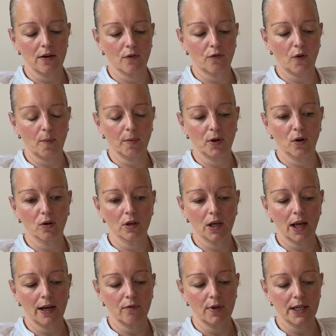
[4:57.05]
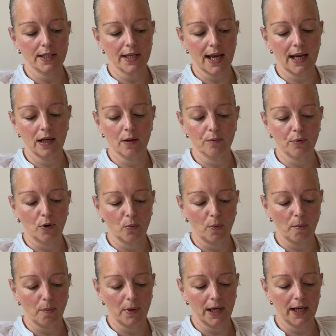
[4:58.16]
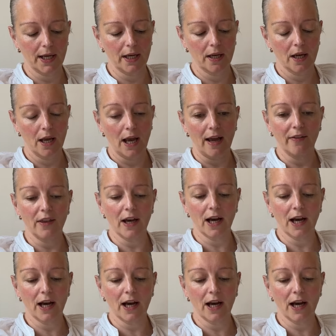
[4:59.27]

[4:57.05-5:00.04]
from an online retailer probably, and